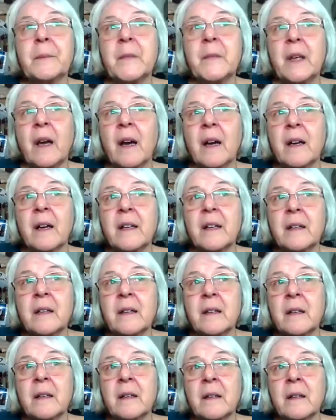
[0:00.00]
yeah,
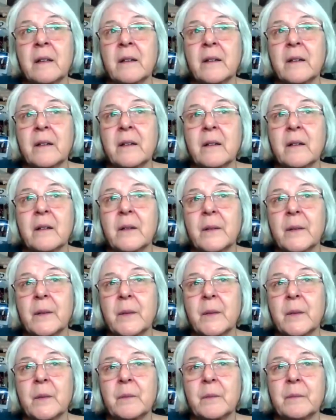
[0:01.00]
in
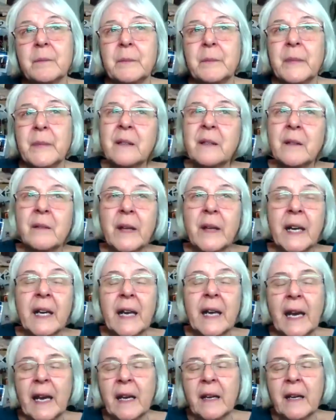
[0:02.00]
the, late
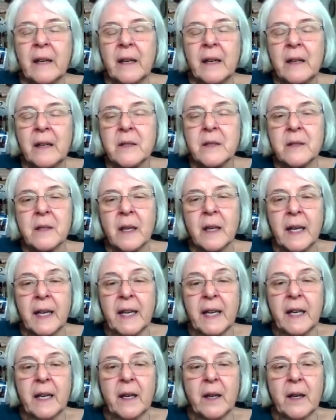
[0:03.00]
80s,
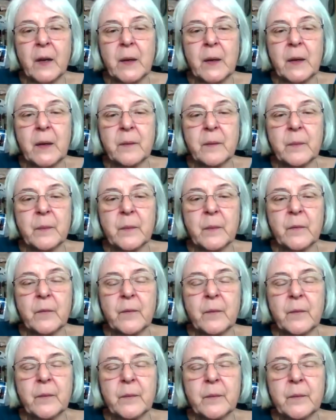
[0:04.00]
uh,
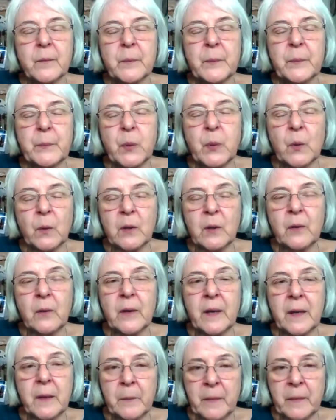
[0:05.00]
Polo
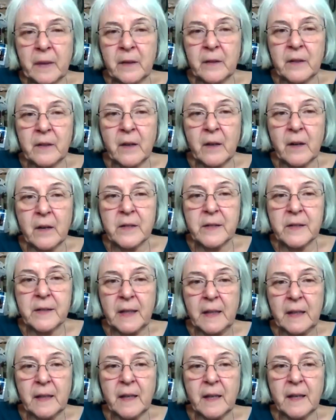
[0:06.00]
and Marta
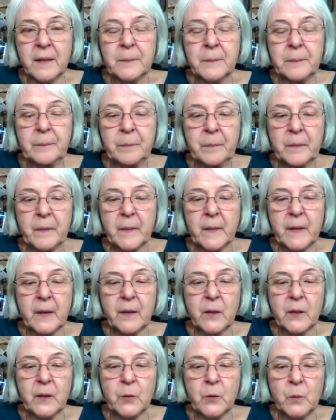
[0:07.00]
Garcia,
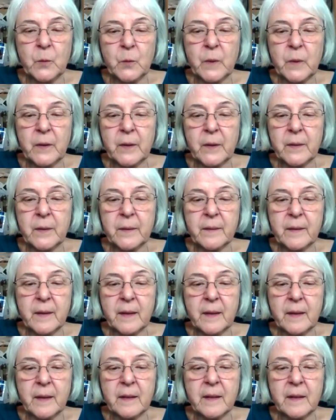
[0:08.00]
who were
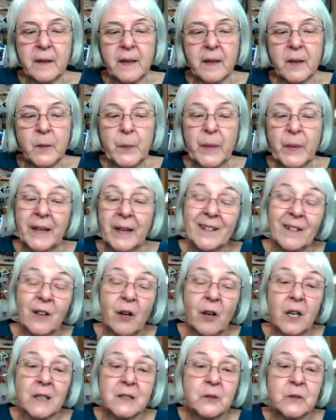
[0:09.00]
uh, kind of
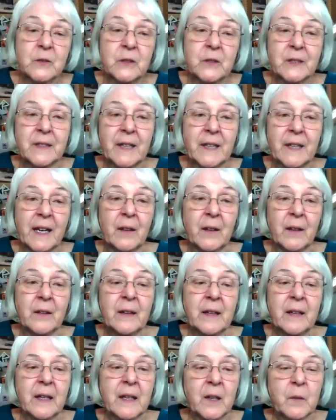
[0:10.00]
Pentecostal style
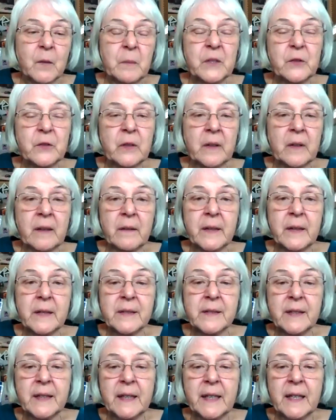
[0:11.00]

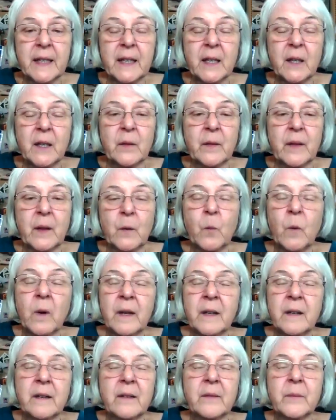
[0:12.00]
missionaries, they wanted to,
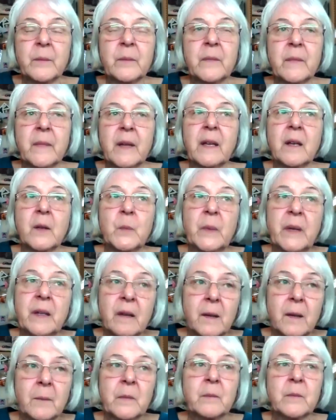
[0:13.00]
they had
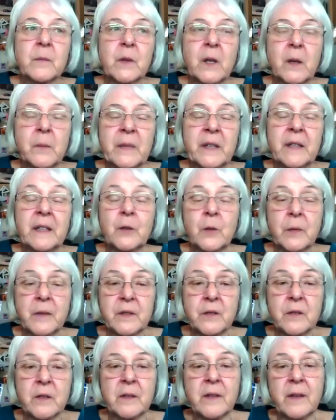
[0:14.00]
become committed
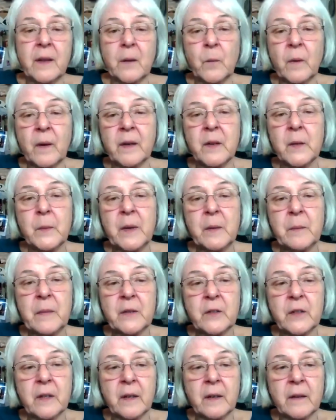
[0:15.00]
Christians. They wanted to be
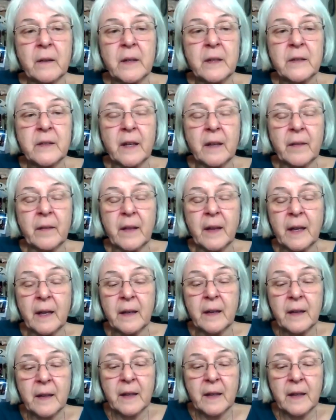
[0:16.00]
missionaries and they